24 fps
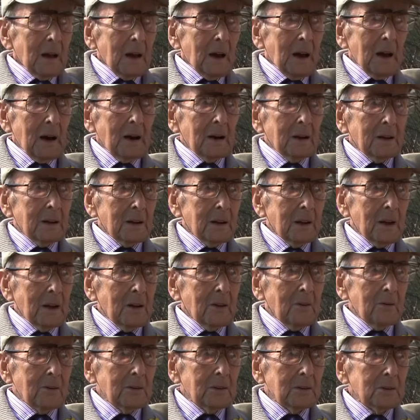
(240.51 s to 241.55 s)
art
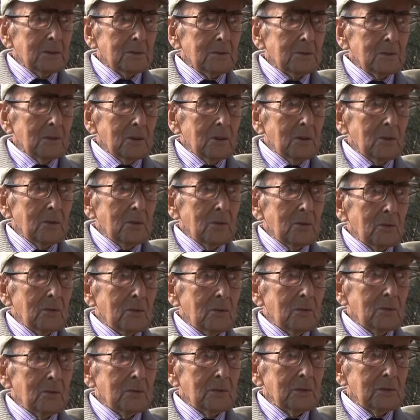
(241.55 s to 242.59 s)
galleries, the
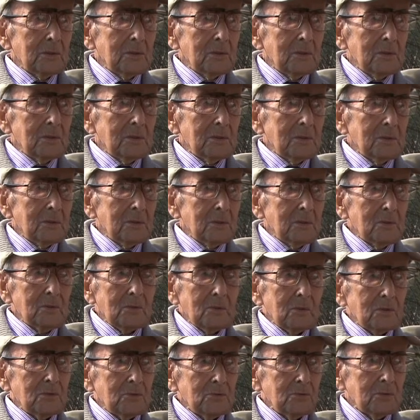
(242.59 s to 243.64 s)
Louvre and
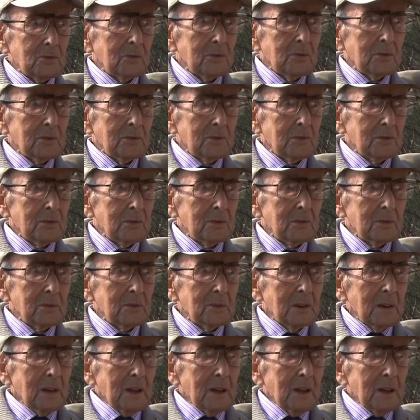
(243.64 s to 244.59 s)
Russia, and